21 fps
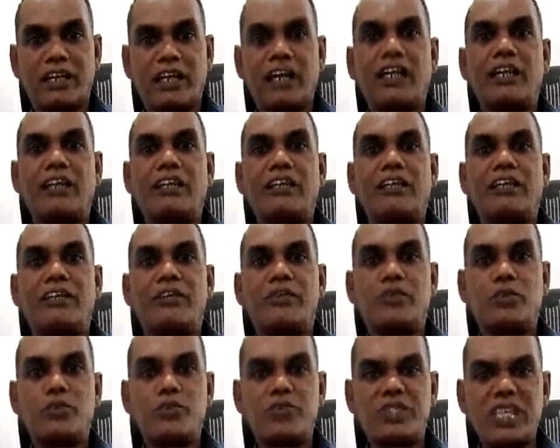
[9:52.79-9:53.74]
And
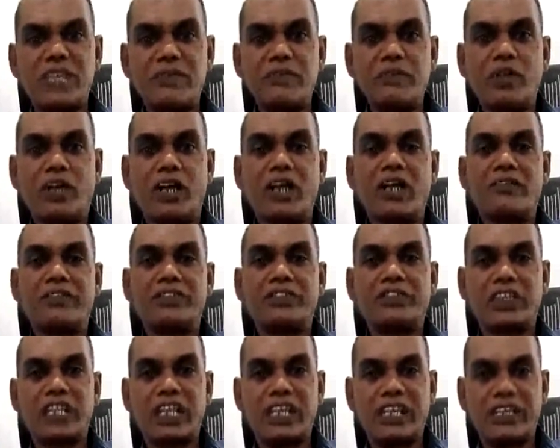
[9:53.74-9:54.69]
to safeguard our
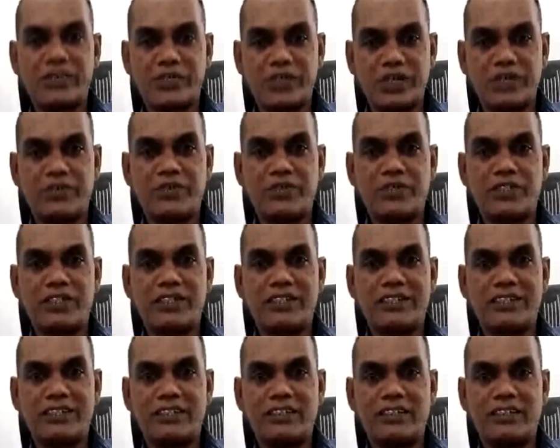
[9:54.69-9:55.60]
generations,